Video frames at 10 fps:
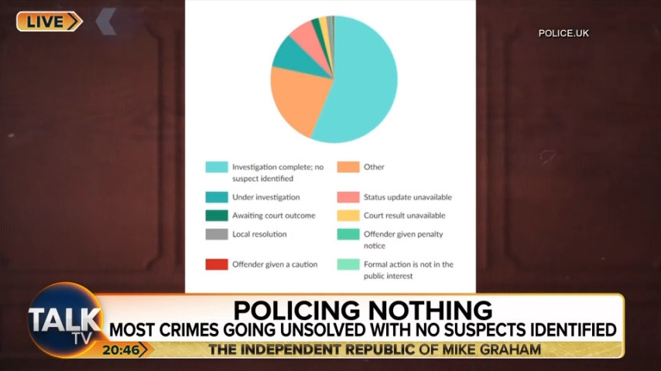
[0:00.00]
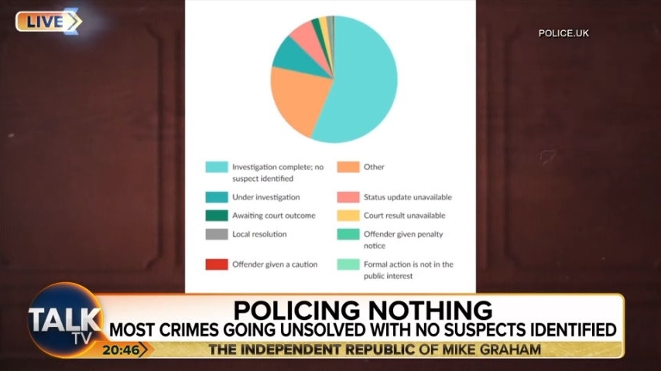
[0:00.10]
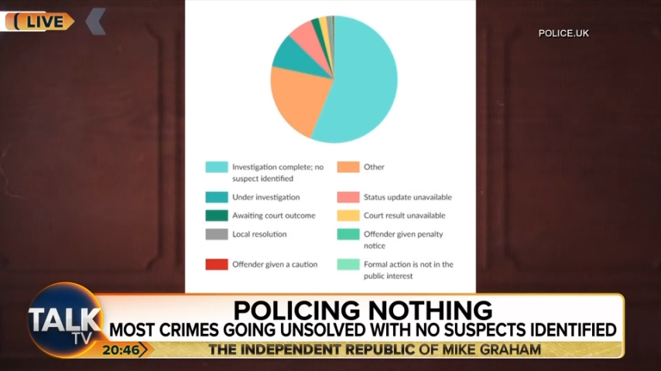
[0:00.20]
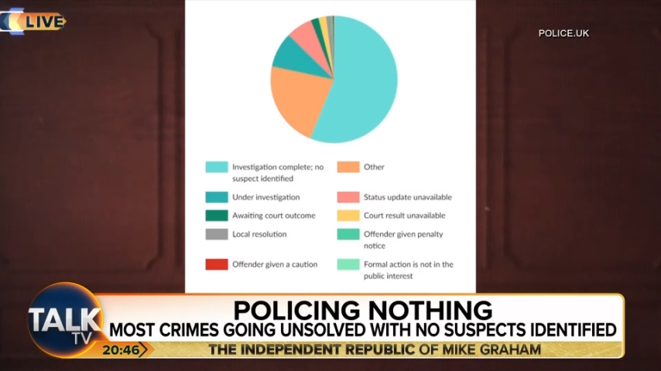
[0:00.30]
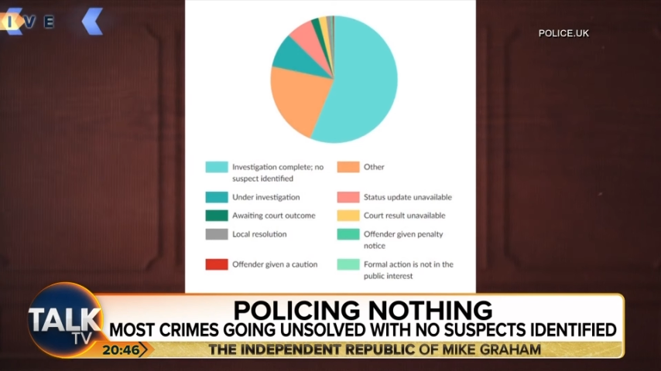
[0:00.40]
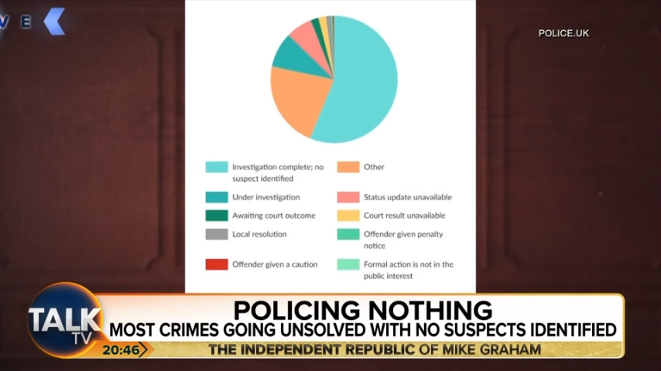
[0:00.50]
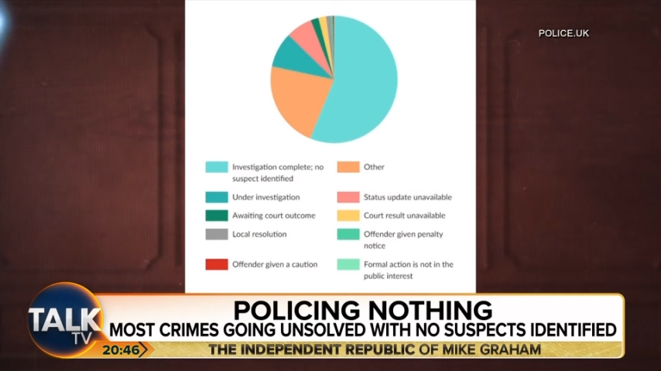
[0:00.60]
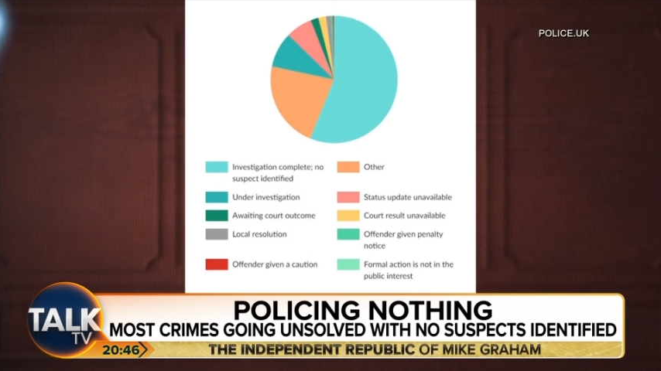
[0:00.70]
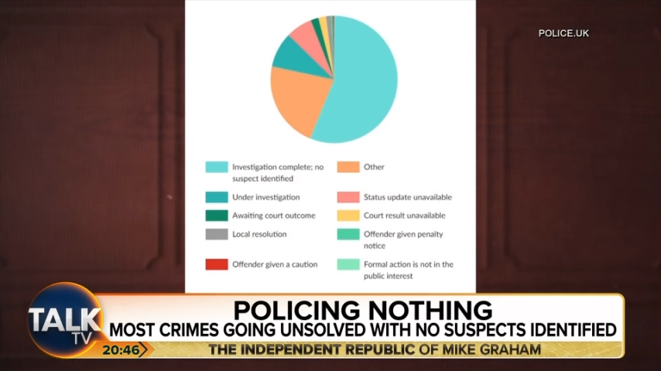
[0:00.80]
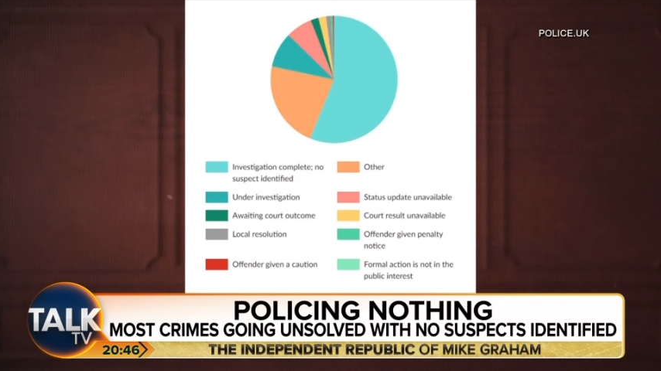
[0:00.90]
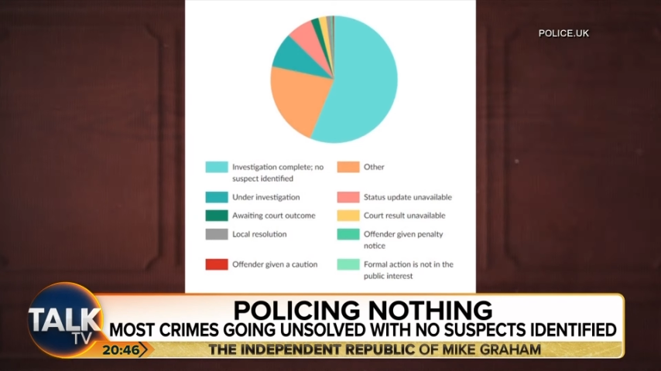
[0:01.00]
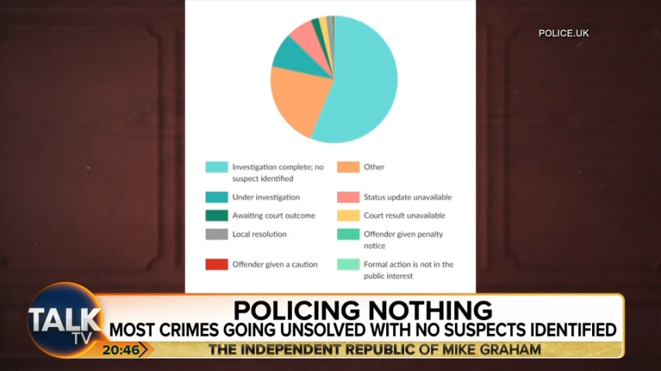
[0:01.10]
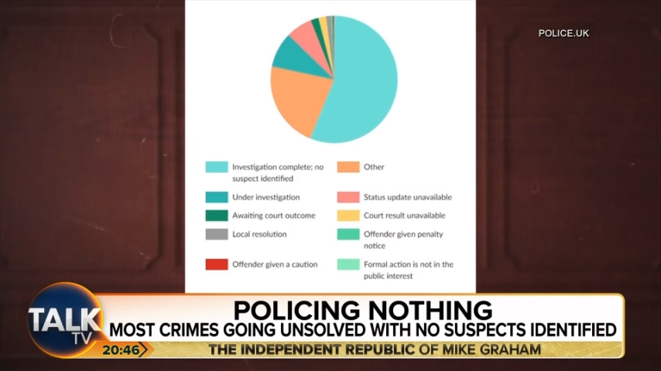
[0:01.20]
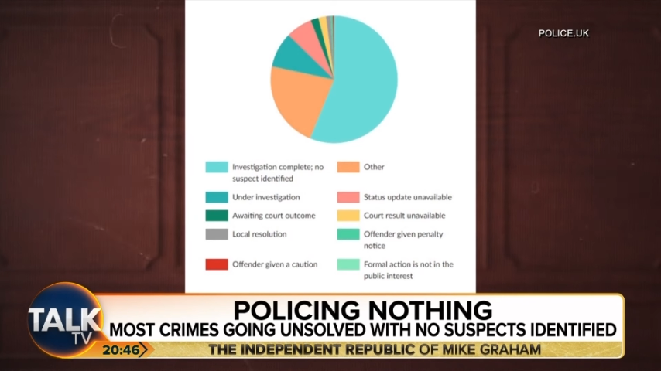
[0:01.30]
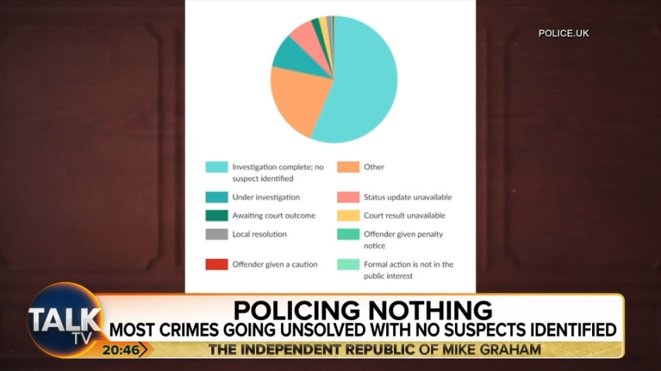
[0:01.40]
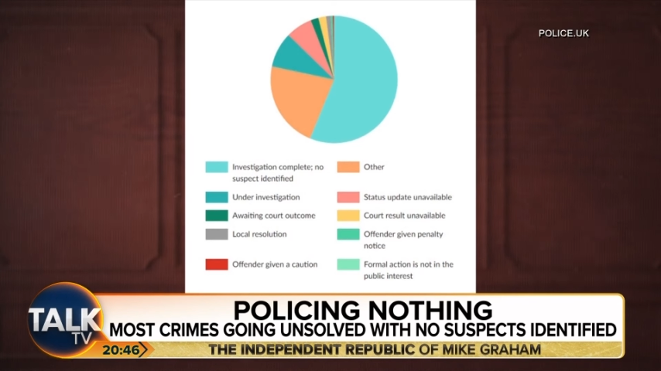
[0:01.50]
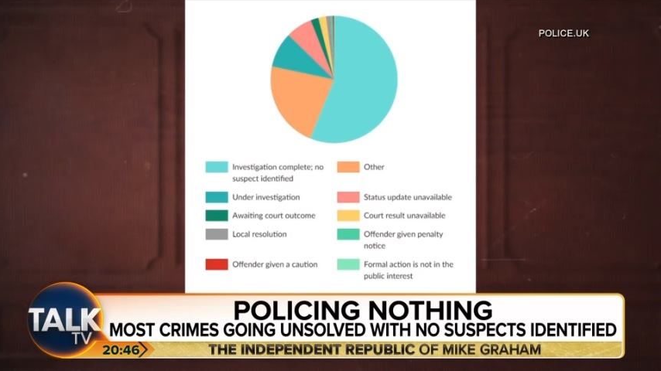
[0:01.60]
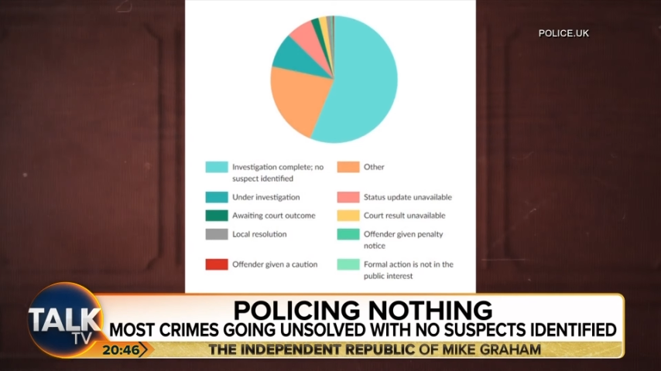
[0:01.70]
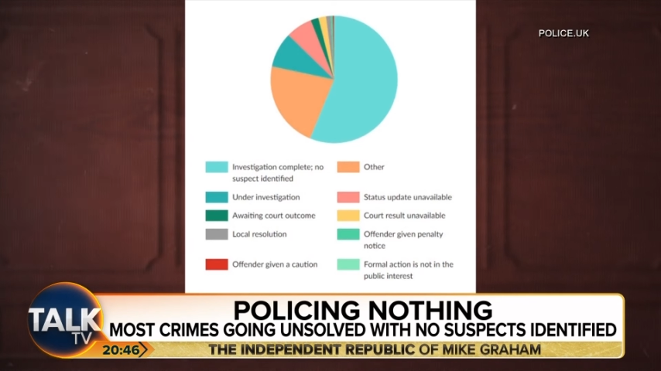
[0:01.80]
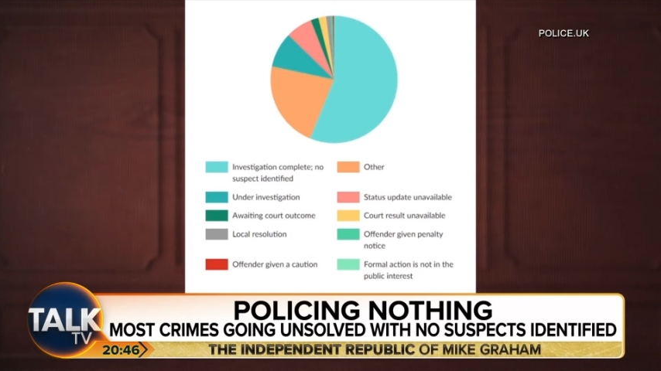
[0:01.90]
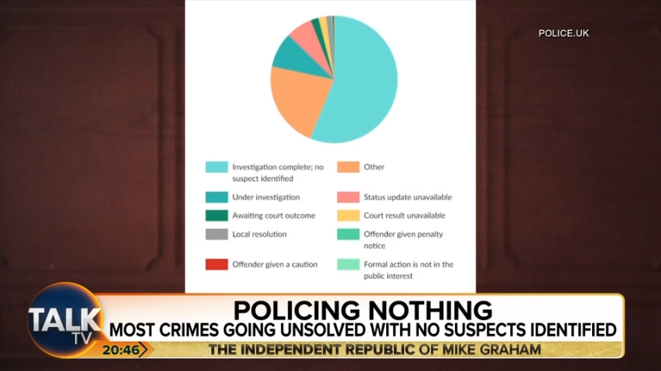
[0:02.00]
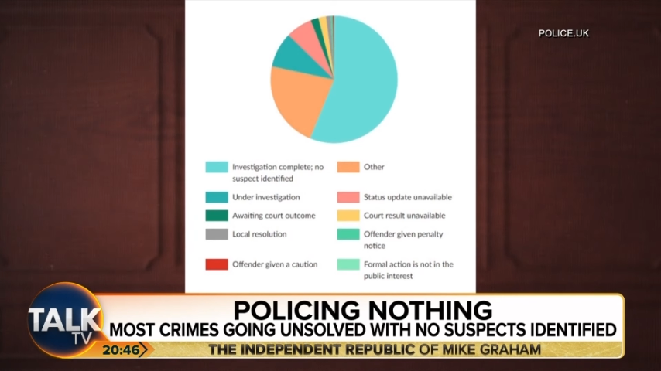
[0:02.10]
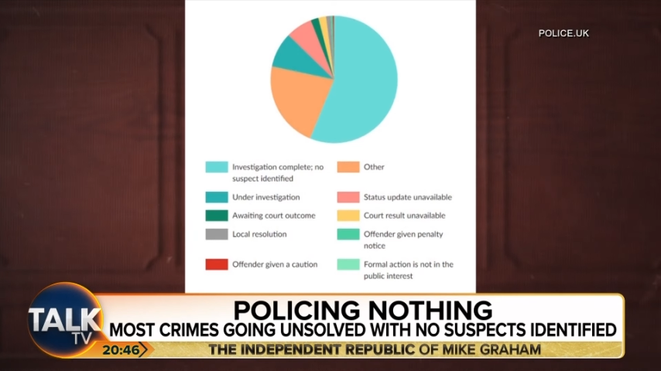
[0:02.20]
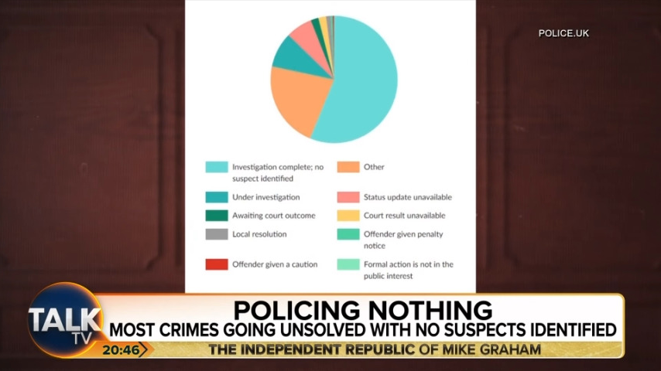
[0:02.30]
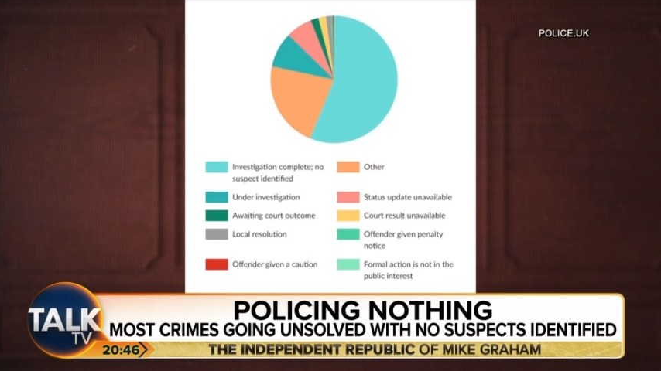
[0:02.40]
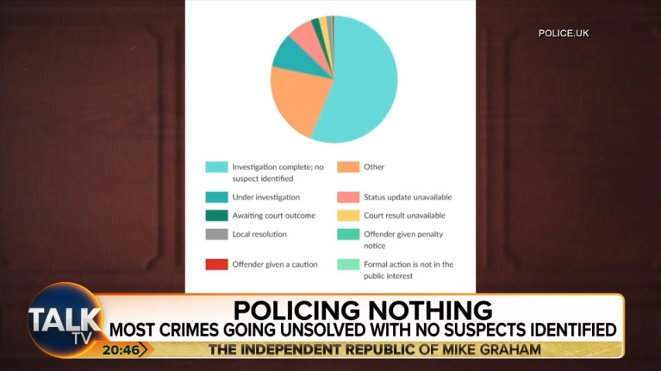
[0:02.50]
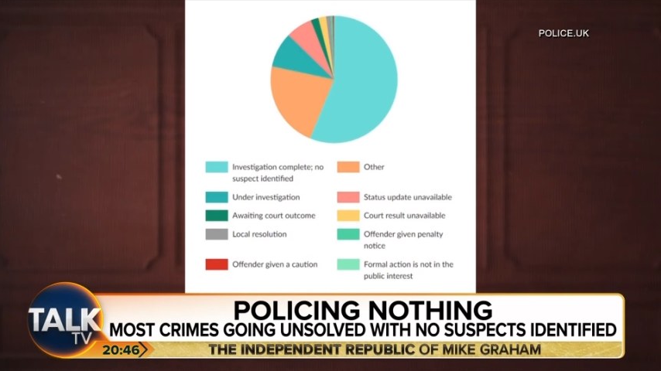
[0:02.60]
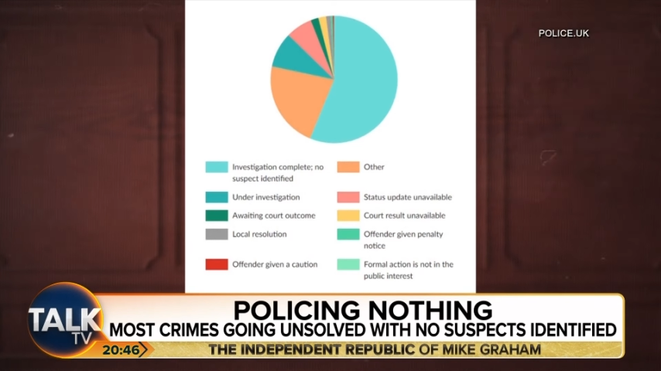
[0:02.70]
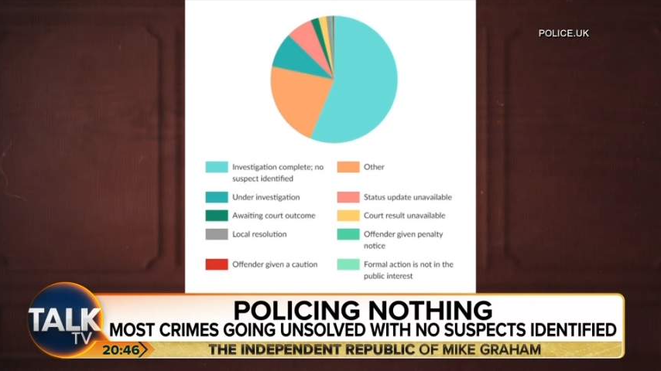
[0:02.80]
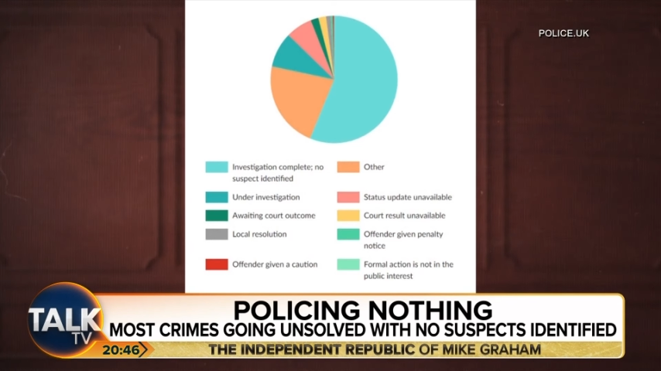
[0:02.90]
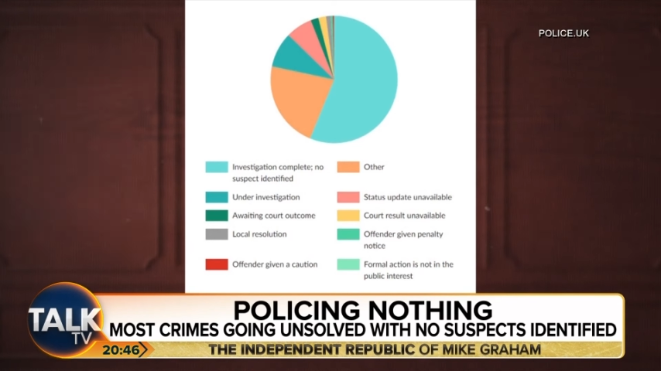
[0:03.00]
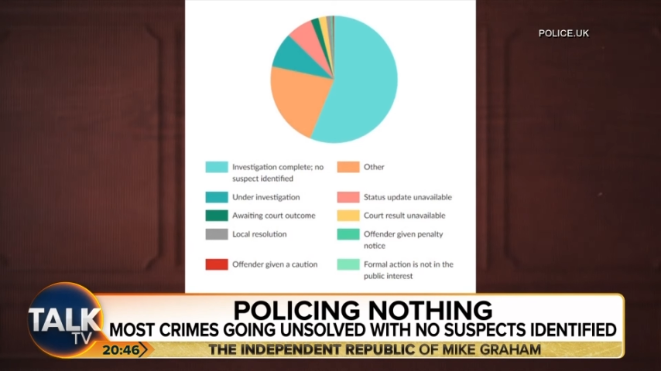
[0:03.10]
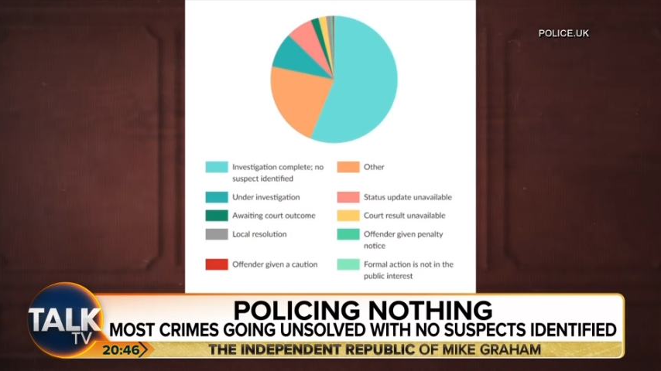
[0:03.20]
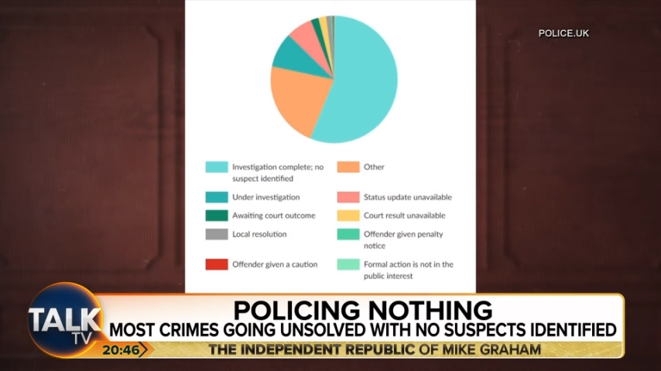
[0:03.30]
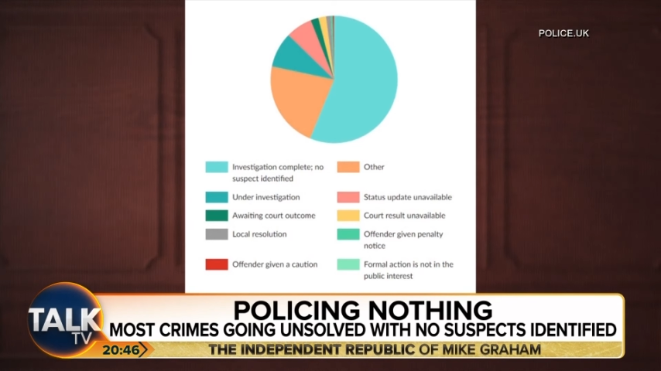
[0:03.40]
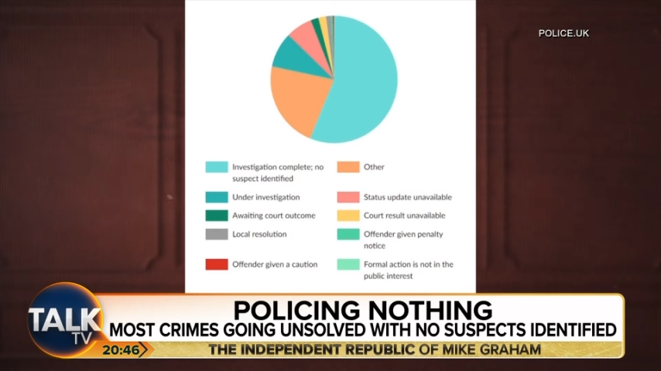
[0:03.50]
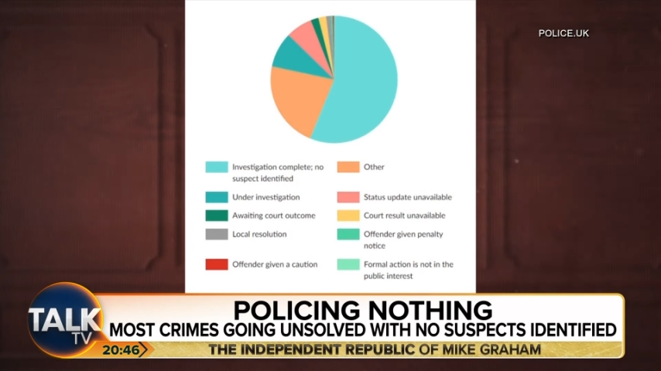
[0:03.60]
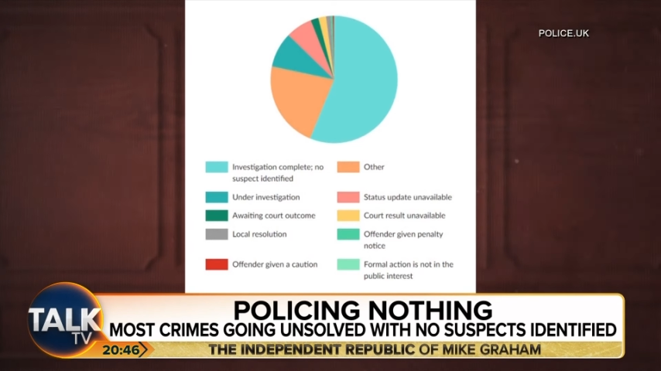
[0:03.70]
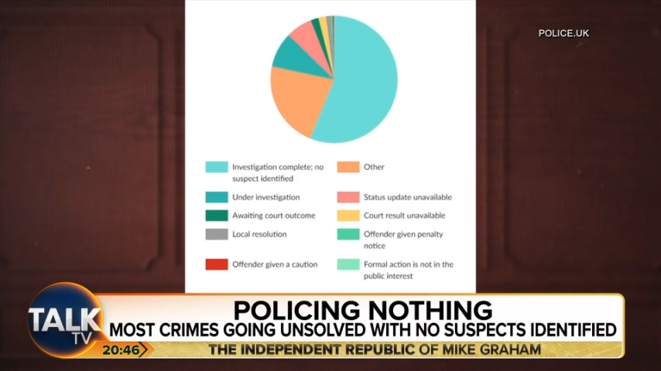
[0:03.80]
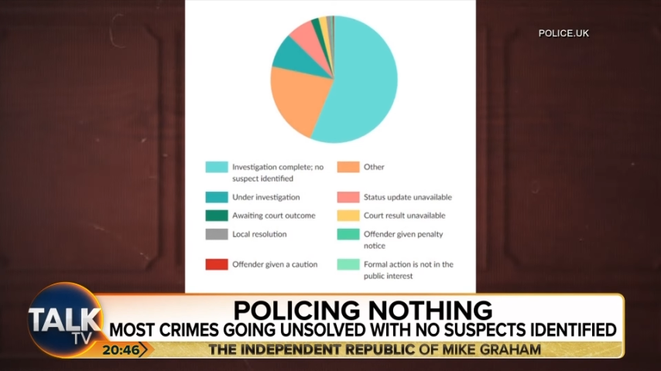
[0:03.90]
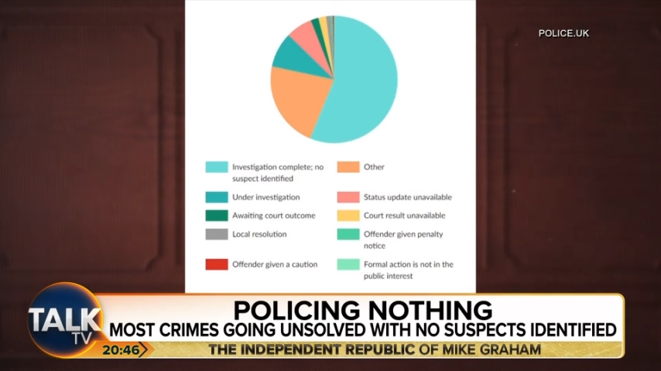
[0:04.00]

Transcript: Nobody's mouth can be seen.